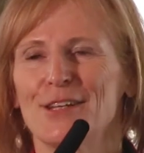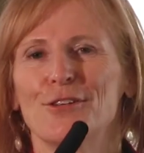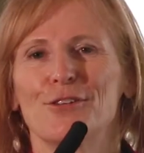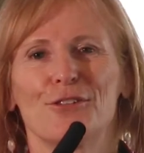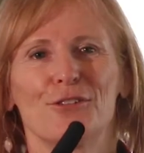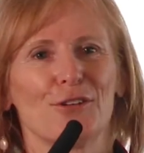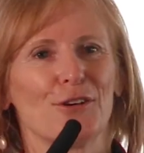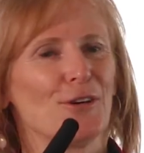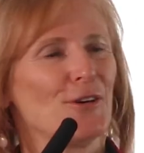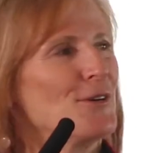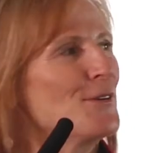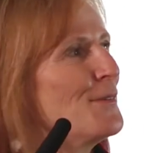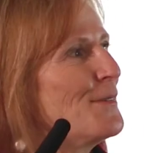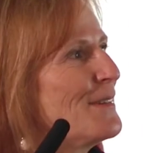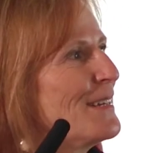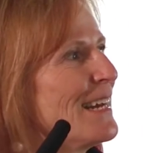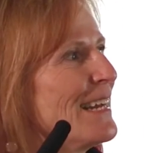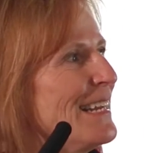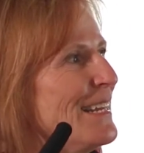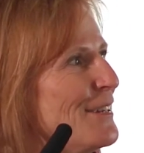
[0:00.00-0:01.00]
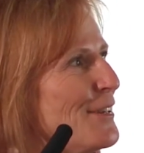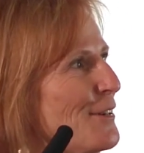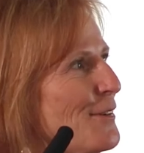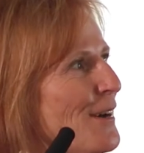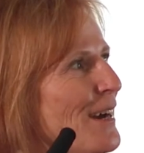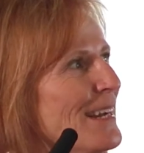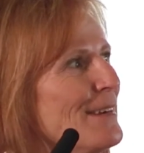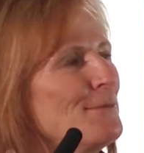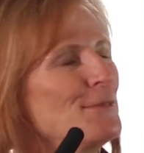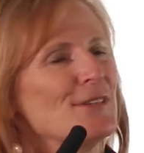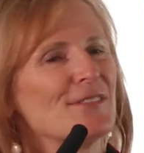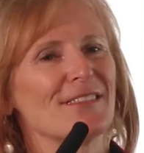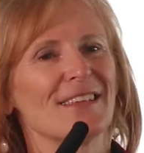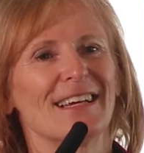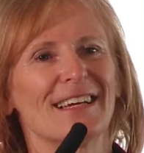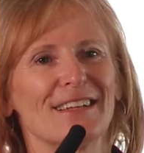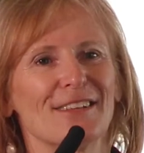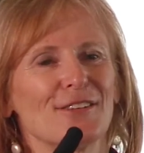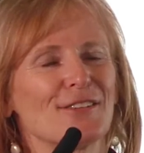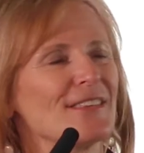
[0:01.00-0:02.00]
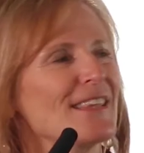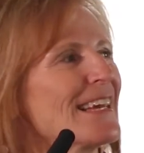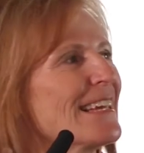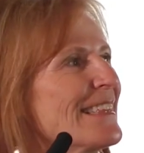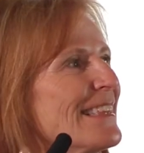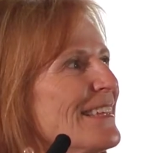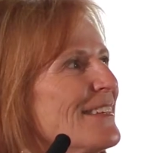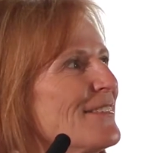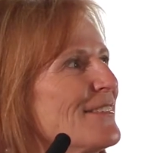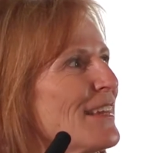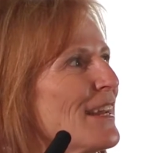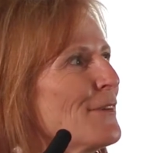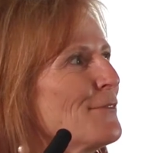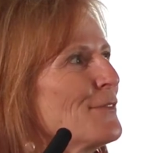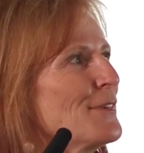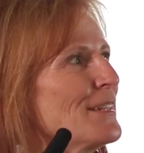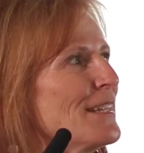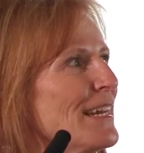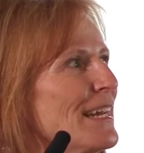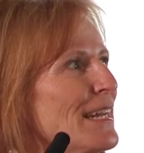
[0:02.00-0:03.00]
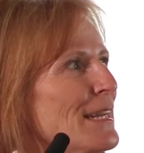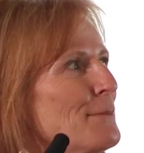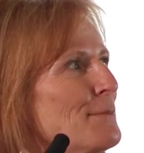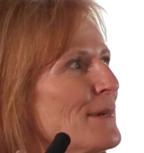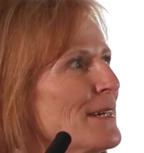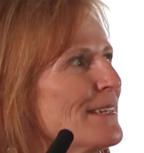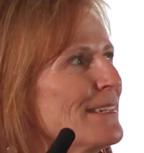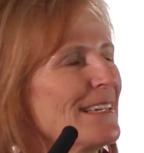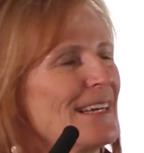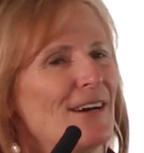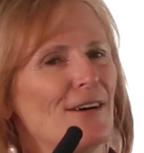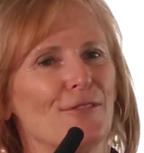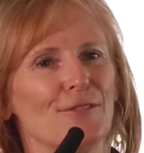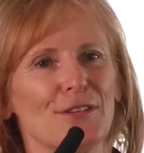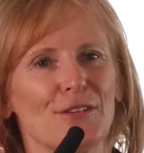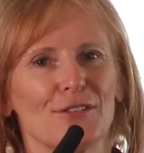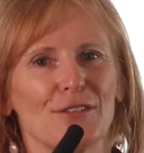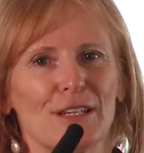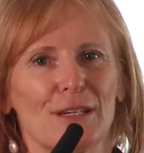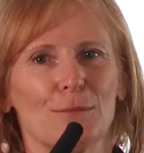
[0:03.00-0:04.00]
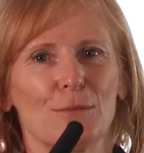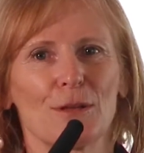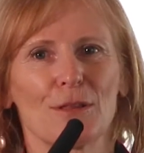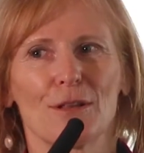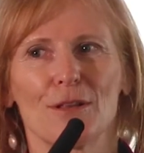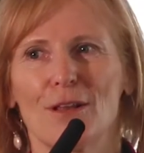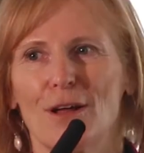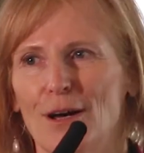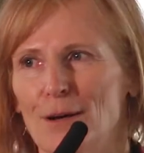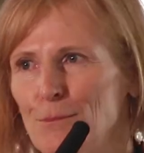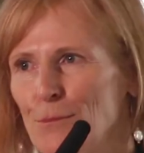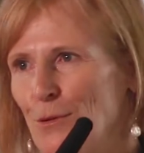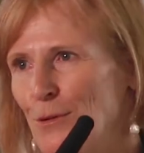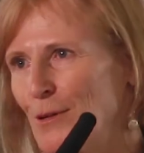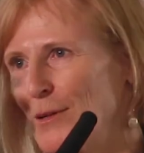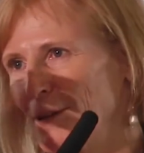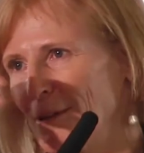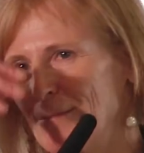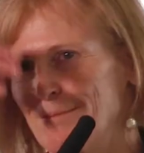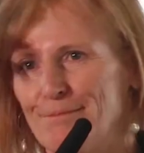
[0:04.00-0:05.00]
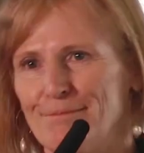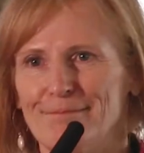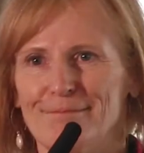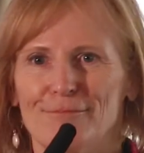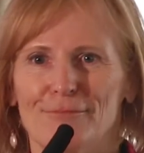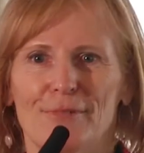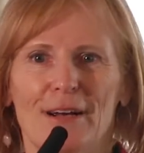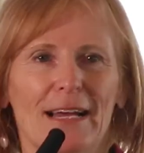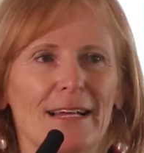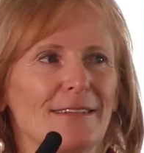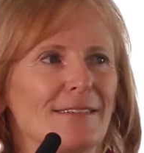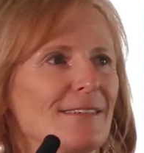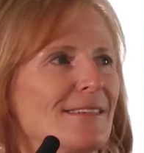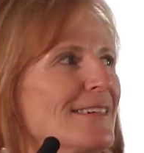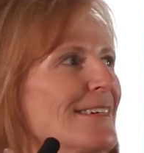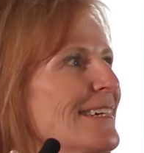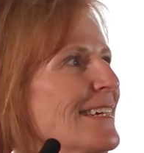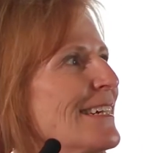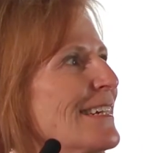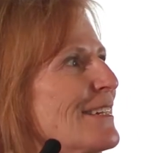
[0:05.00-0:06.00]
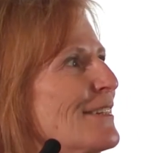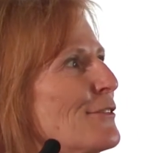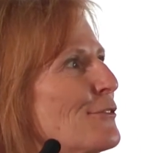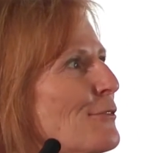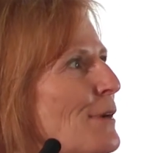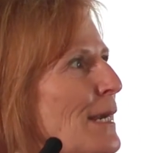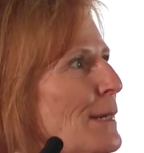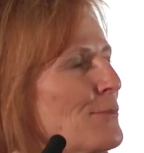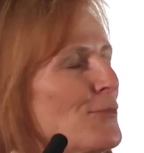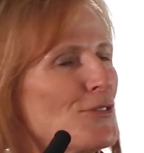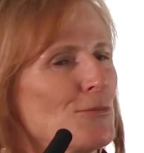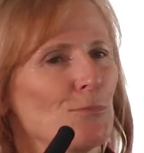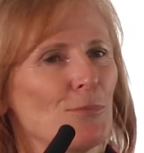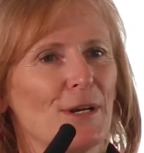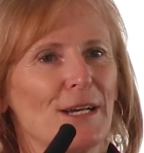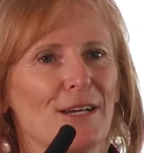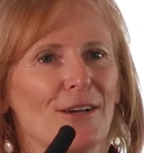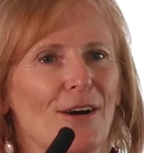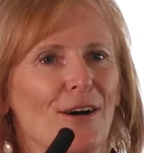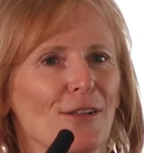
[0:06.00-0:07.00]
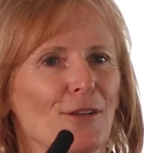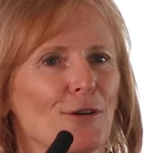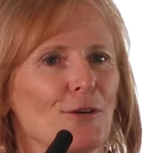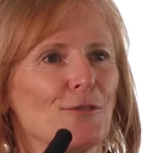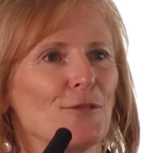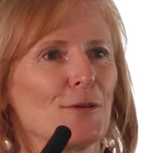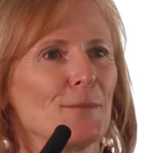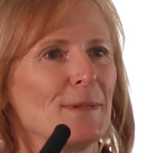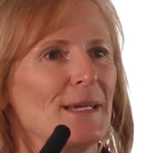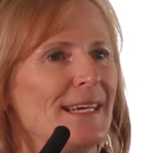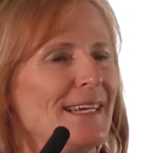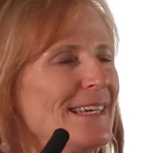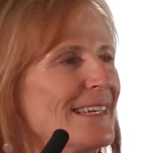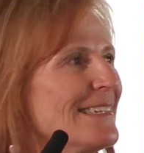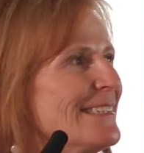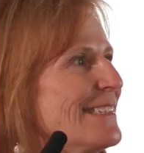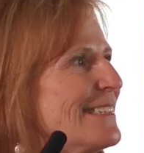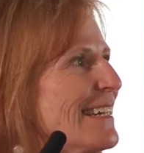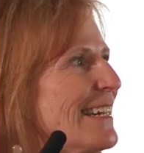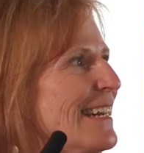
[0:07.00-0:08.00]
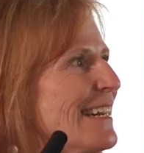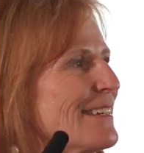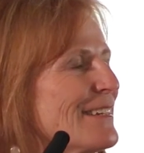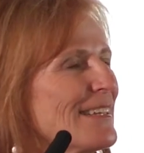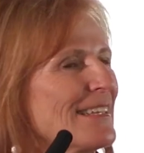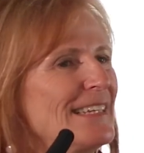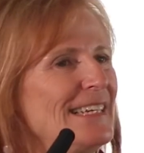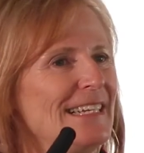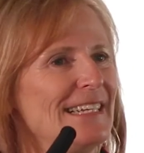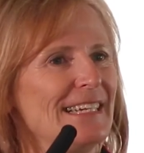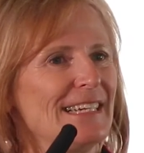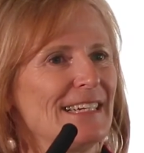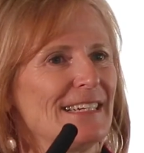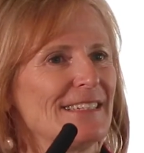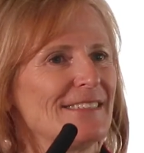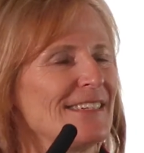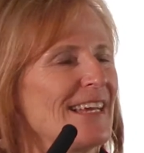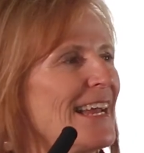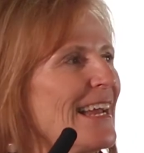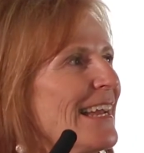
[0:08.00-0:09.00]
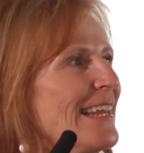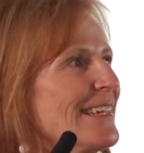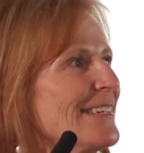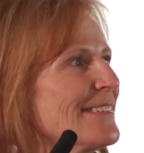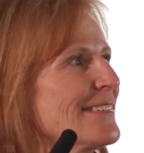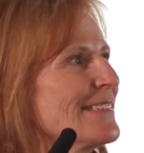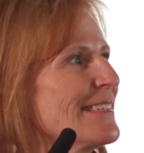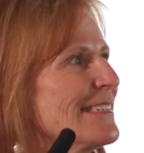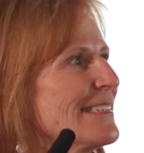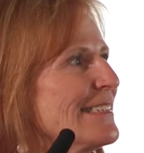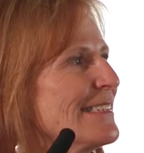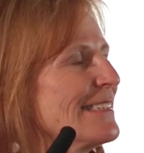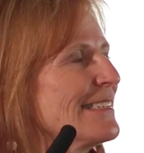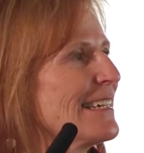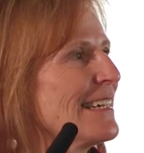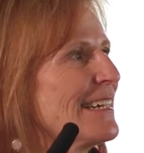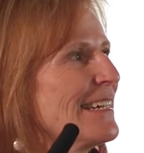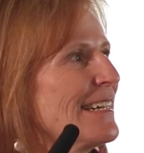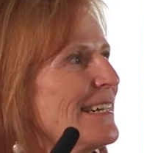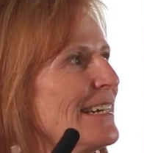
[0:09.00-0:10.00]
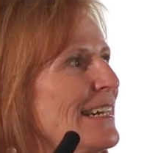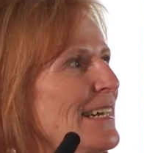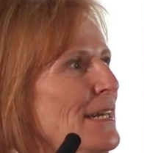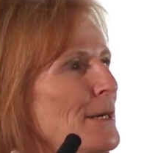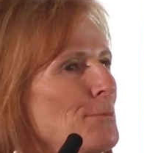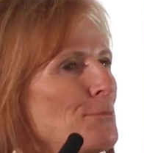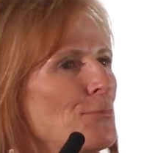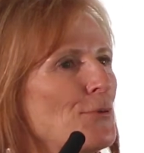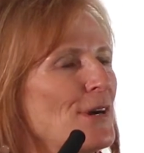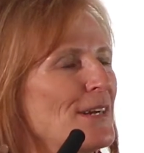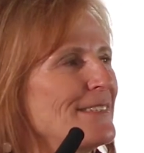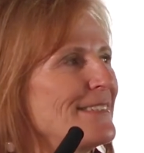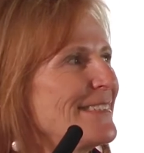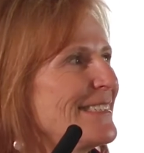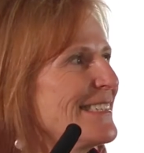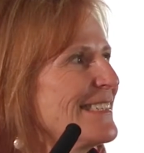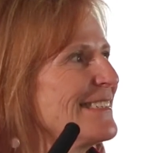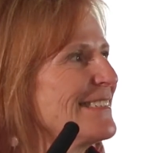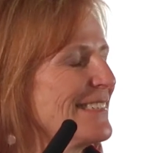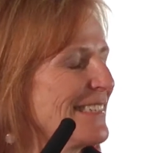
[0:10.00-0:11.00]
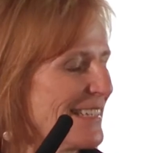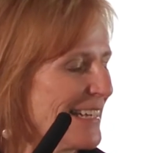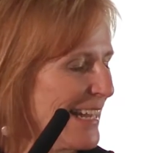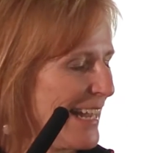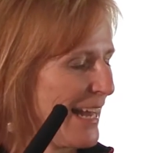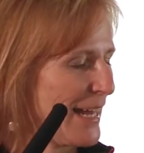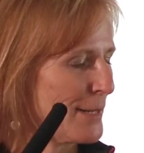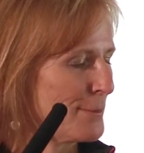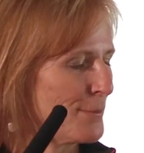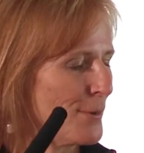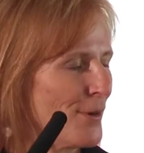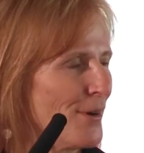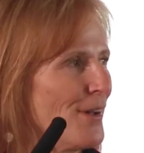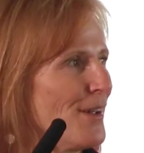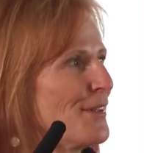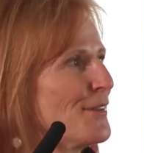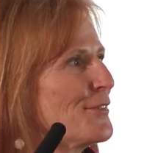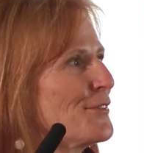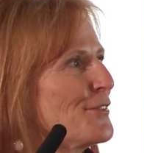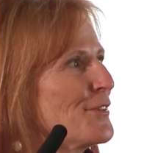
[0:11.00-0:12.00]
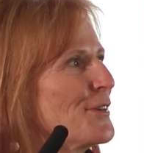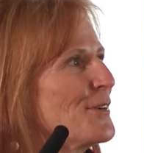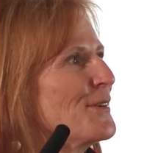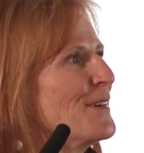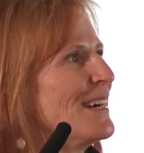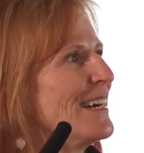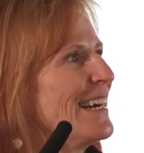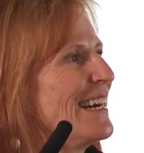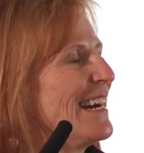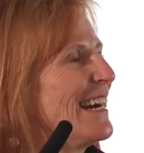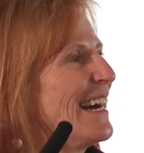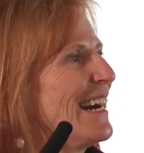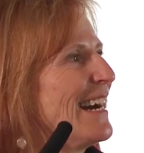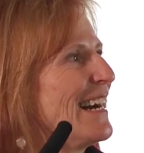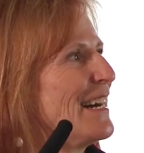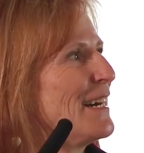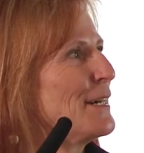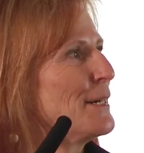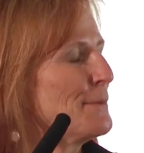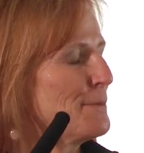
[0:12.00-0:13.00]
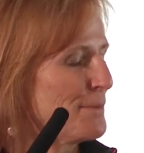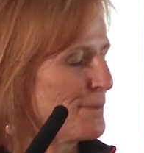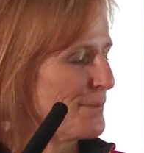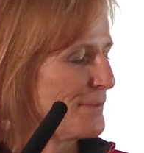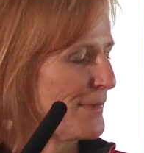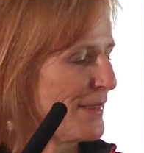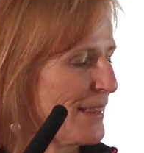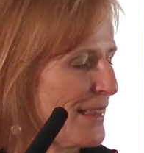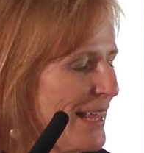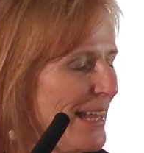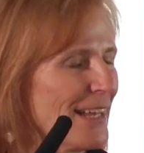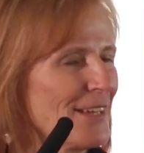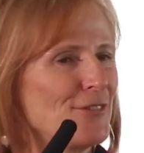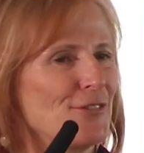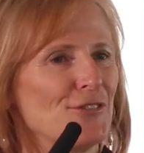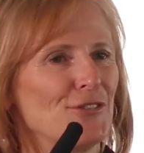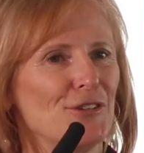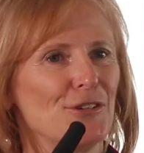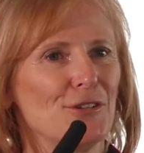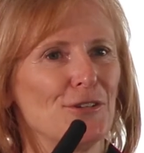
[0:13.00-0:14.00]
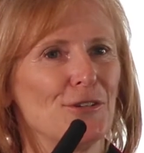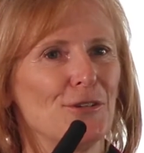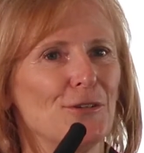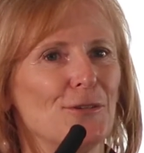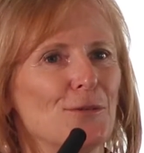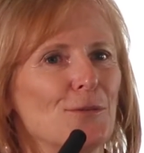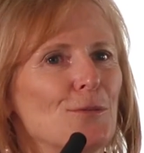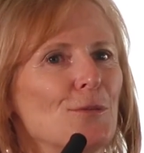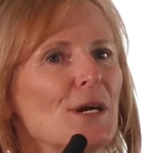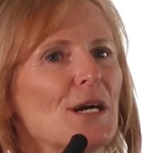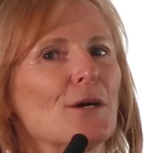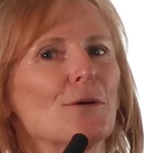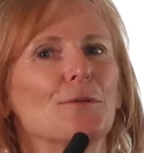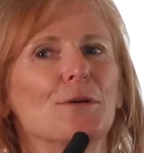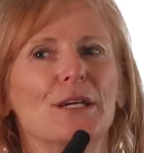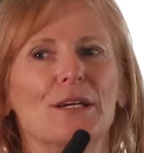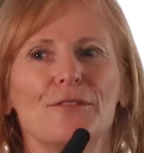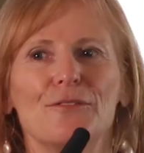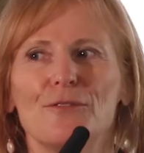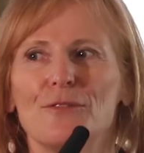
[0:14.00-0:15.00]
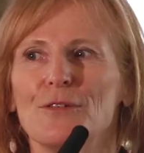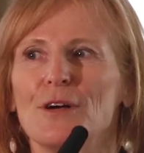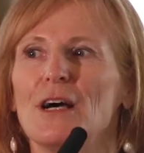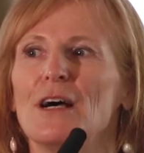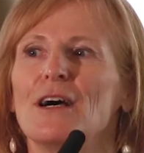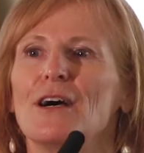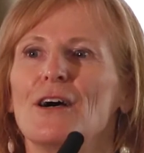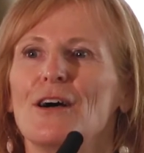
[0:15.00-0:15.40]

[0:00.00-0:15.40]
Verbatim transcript: So, you know, I was like, looked like this every day, but obviously with a lot more red grapes sprayed all over me, and cleaning tanks and presses, and I had a ball. So thanks to where we've